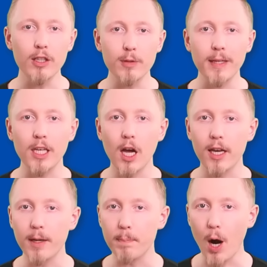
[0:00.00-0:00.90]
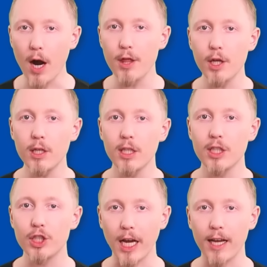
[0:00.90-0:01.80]
going to be learning Python,
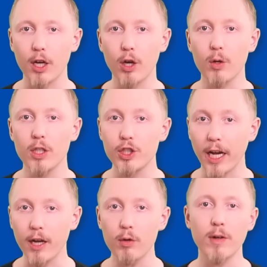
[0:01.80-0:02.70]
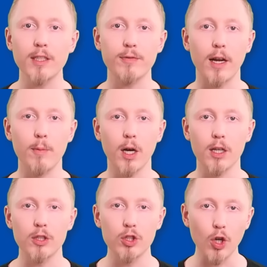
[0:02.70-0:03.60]
Django, Django REST
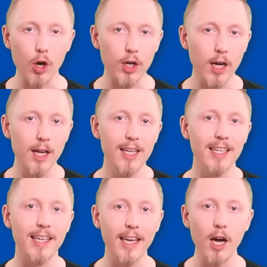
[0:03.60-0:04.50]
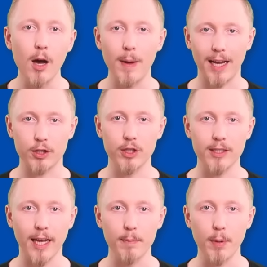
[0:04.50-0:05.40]
Framework, Docker, GitHub
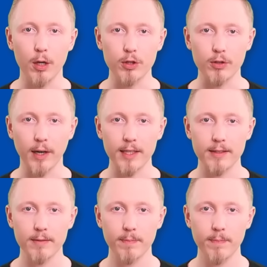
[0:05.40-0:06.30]
Actions, and Postgres.